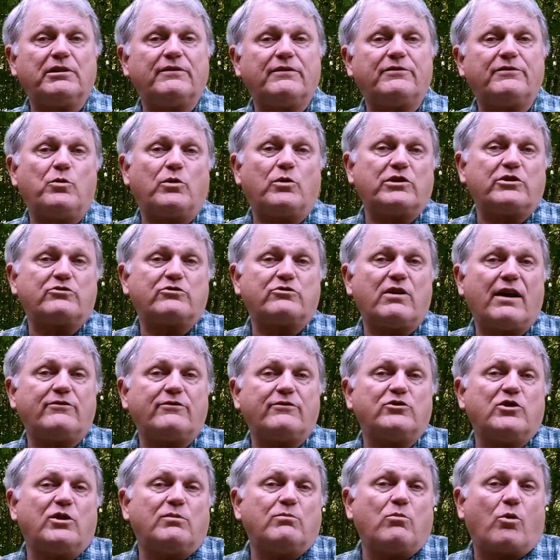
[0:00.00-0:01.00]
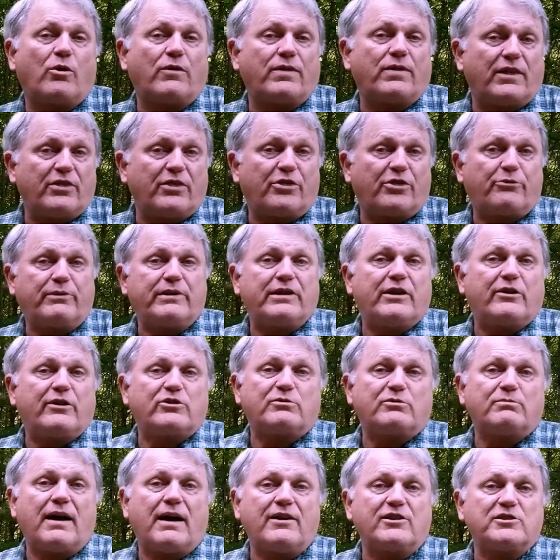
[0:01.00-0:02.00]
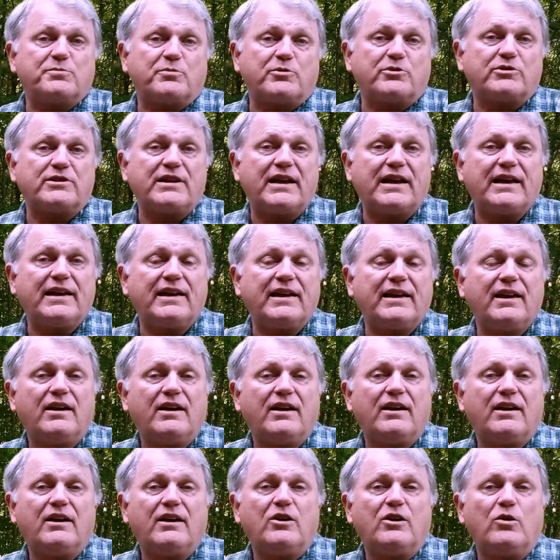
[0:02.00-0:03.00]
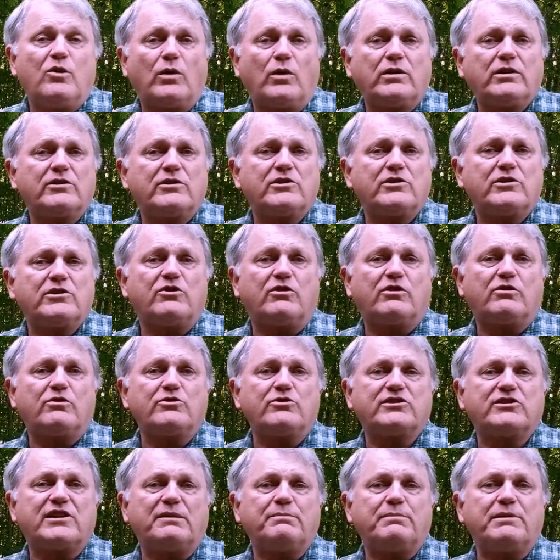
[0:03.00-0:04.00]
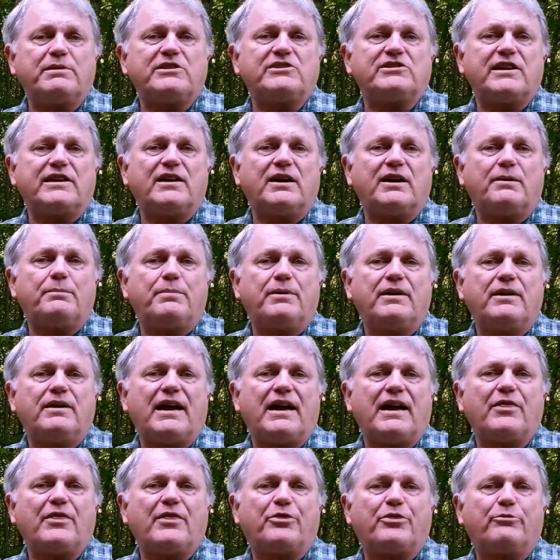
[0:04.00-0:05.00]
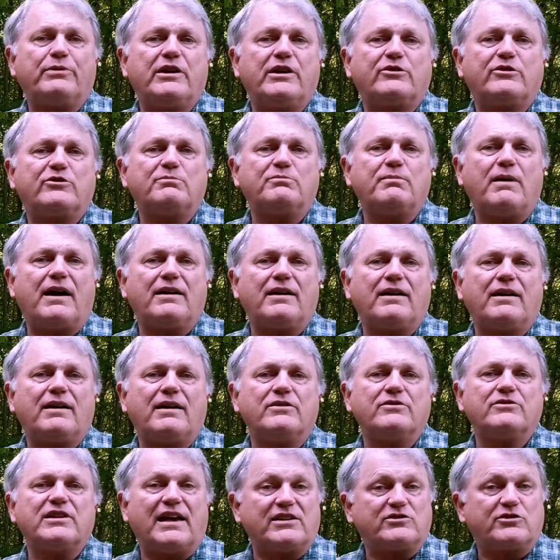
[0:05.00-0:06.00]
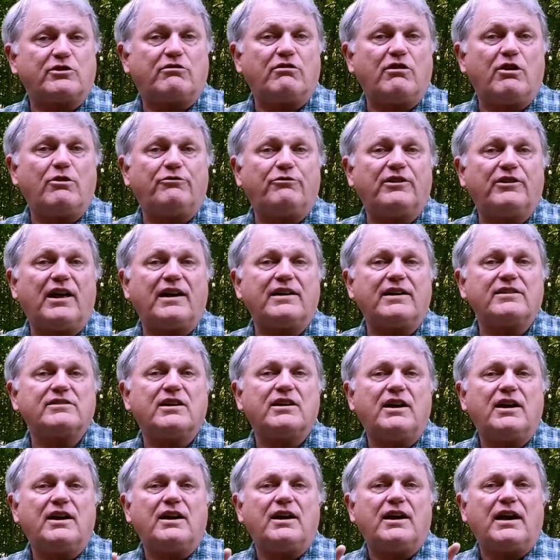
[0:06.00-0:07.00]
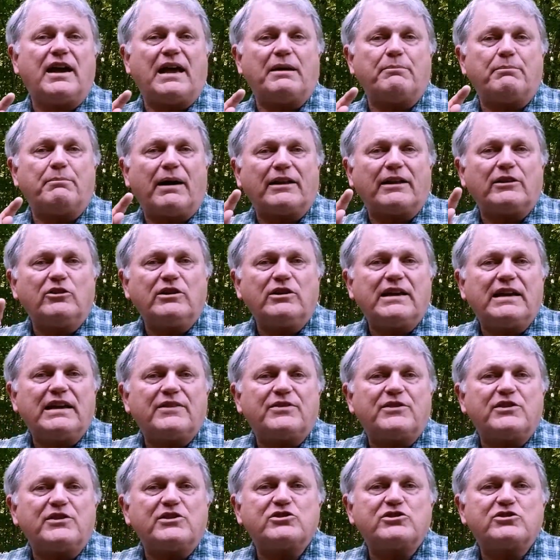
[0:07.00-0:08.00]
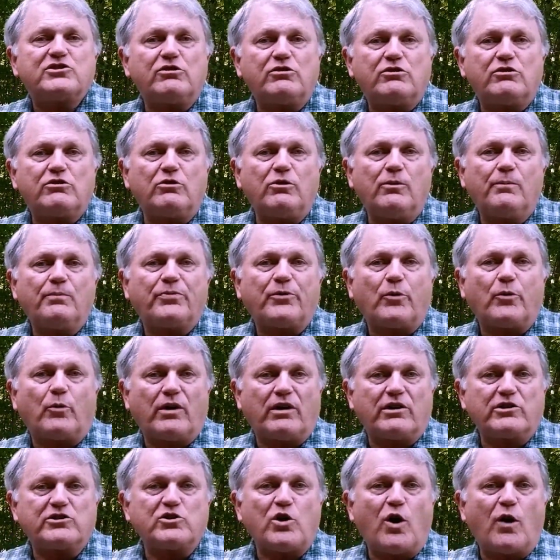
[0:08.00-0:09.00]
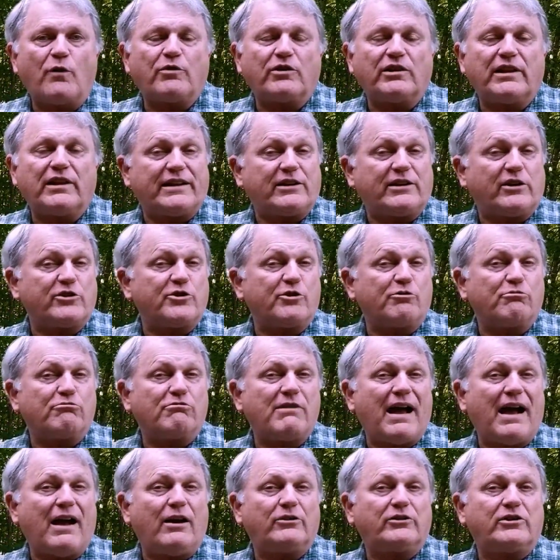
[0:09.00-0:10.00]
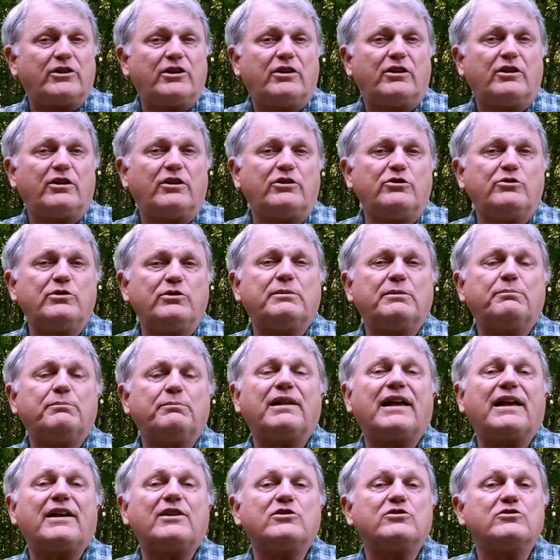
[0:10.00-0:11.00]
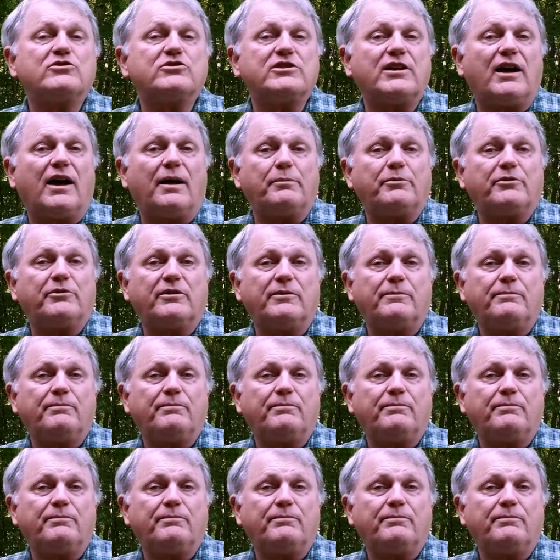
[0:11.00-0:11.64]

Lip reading: if you want to drive no more than 300 miles per day, one of the circles can be set up at 300 miles as the crow flies. And by looking at this circle, where it's overlaid on your route, you can plan your stops.